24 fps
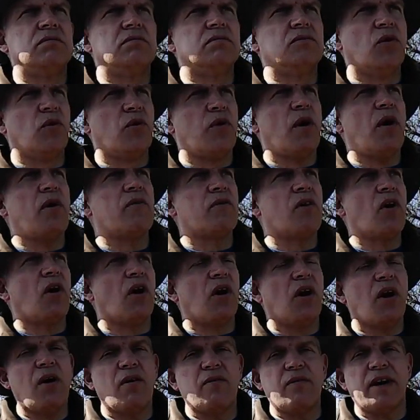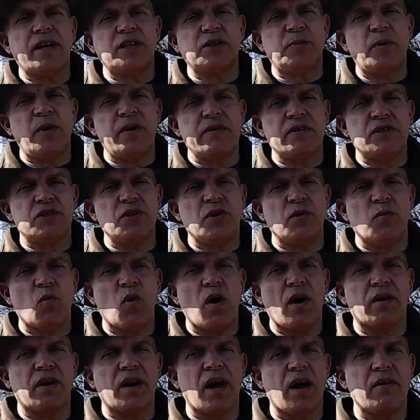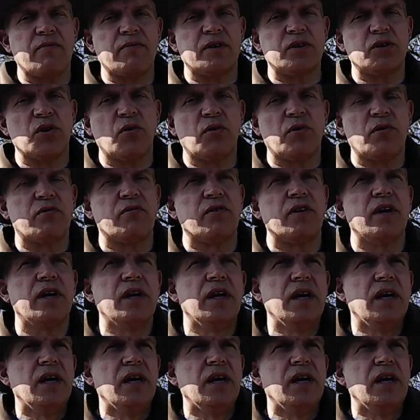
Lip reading: although I've got a lot of experience doing wildlife photography,